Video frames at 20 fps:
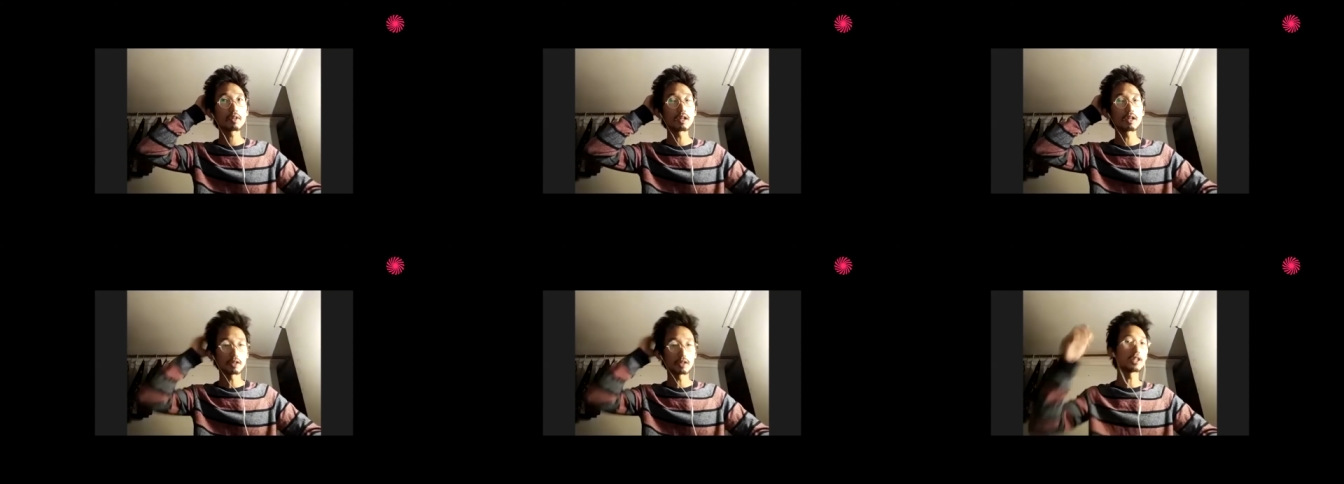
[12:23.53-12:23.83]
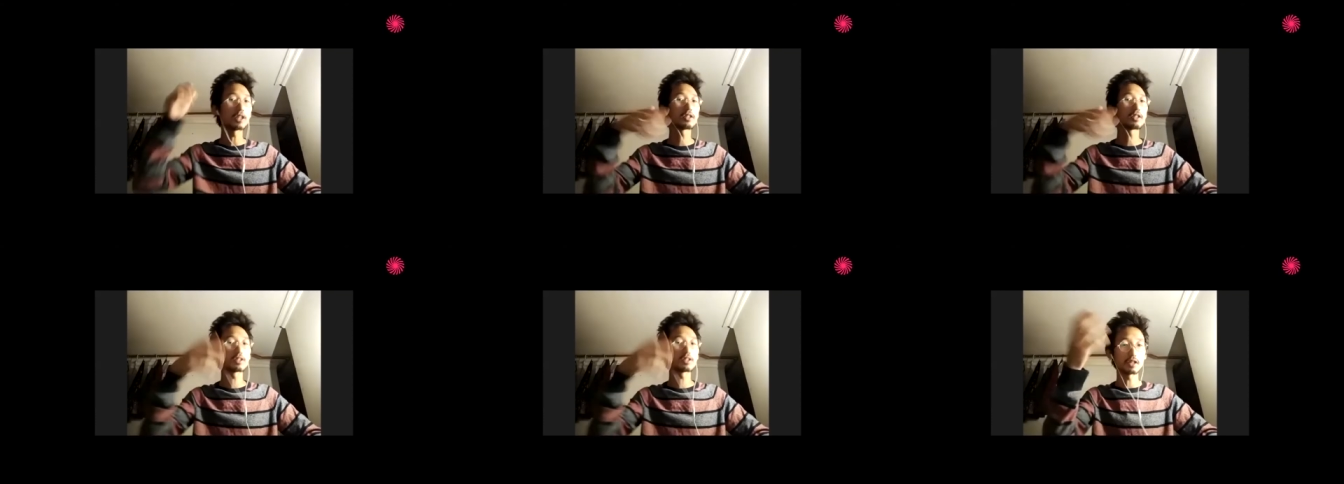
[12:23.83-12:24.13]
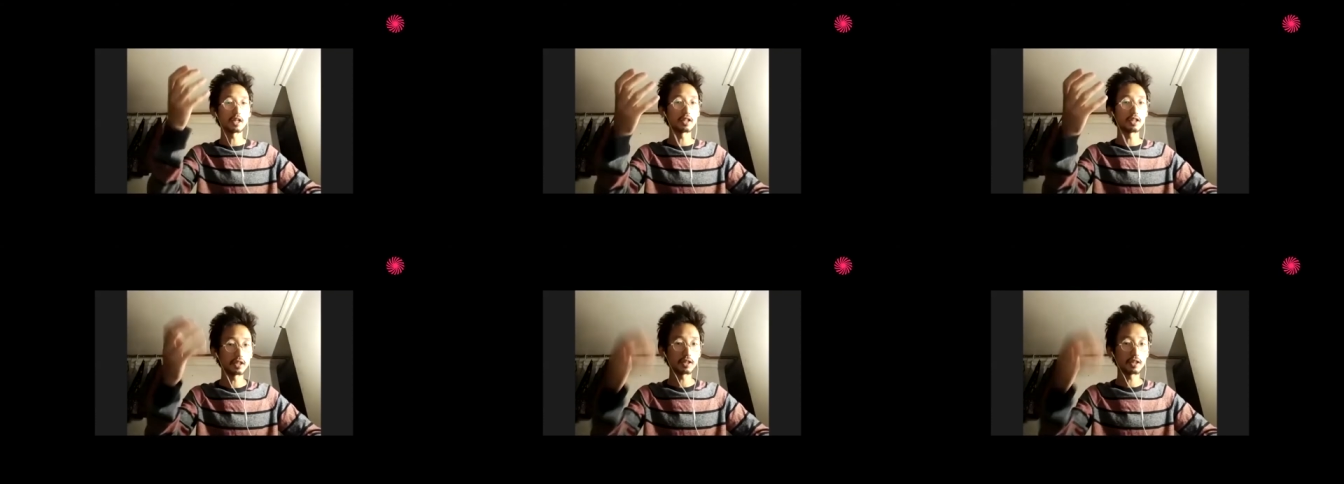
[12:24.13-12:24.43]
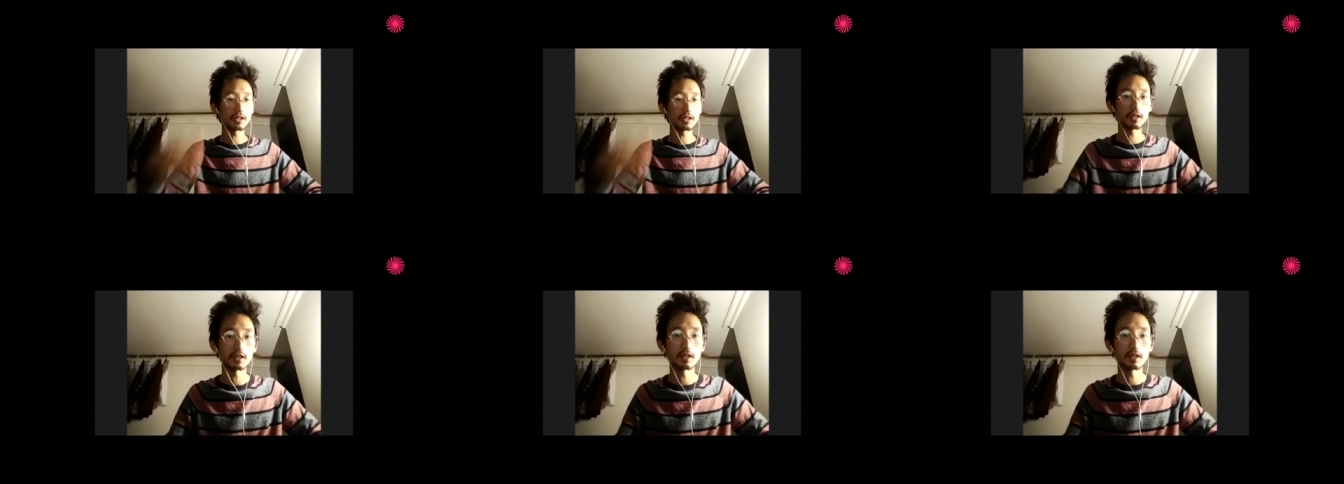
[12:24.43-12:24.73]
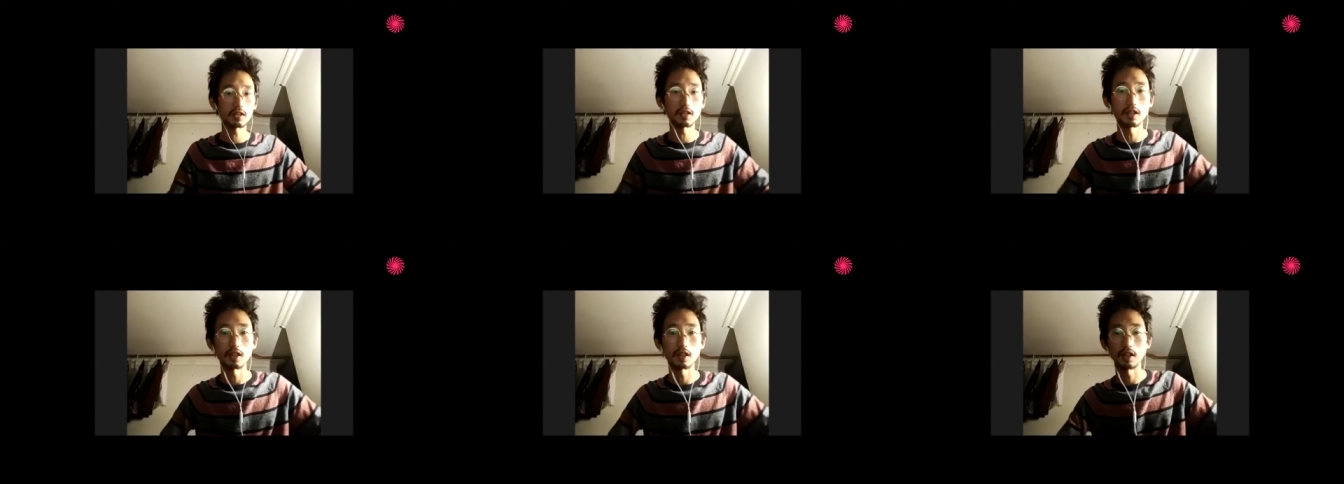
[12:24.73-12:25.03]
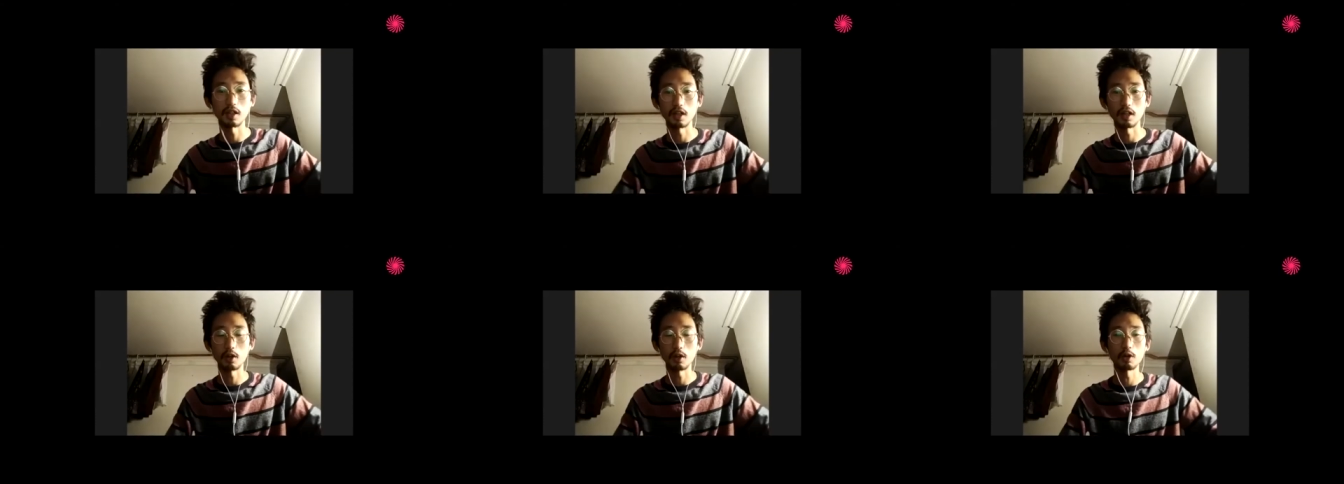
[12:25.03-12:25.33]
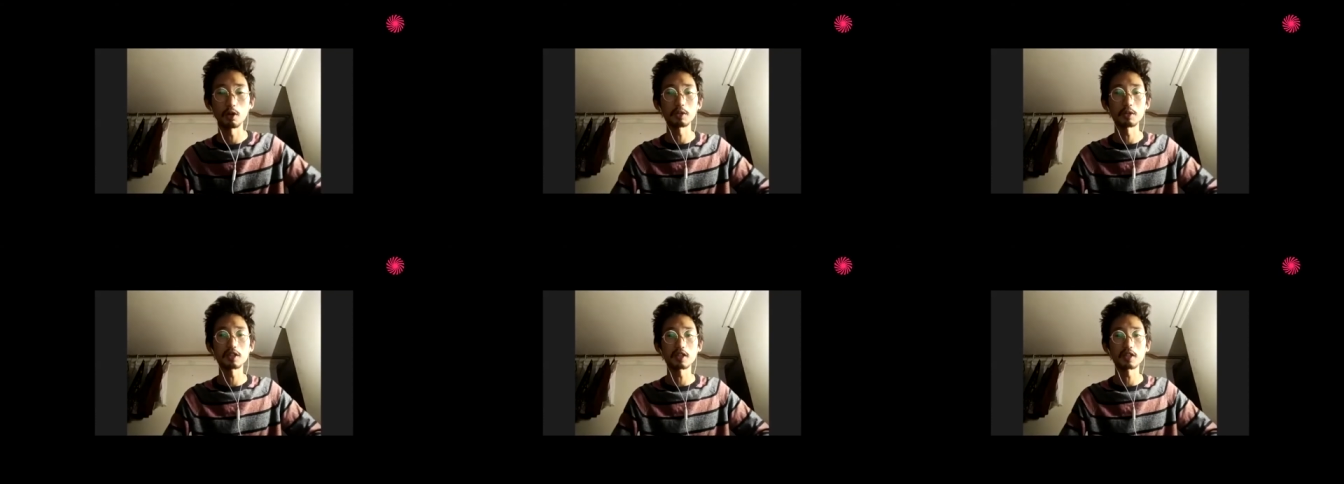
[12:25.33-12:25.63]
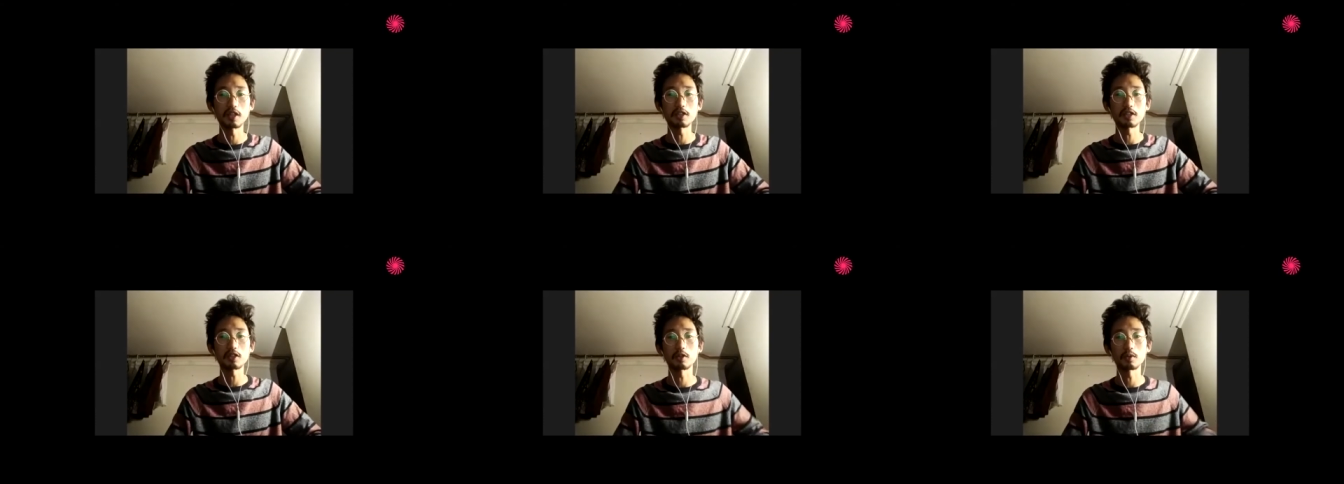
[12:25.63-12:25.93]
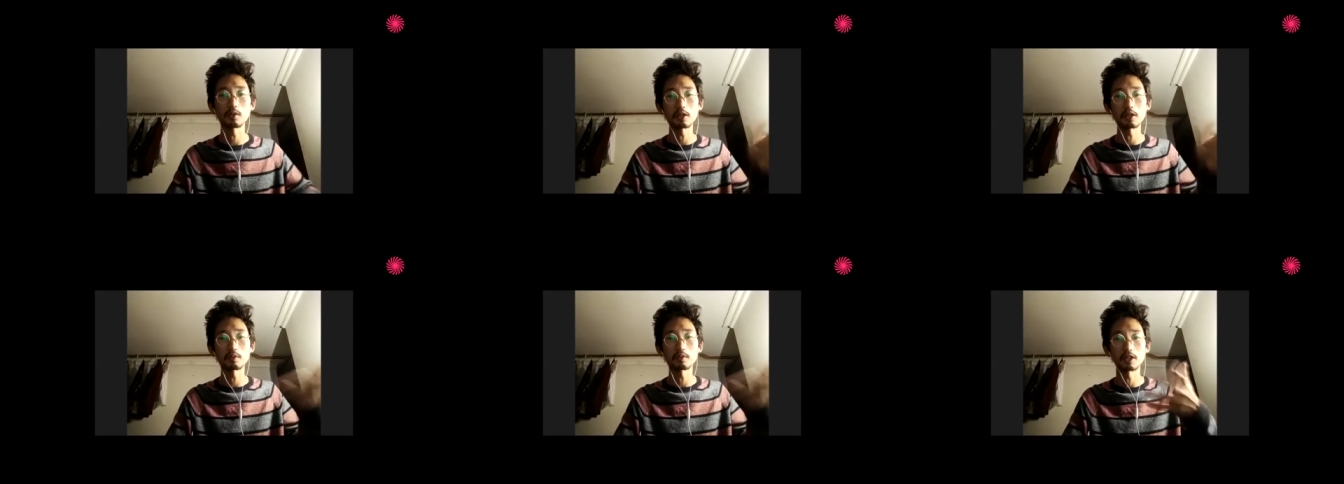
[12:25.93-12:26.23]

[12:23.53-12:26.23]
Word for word: that's, I think, uh, I hope it's answering one of the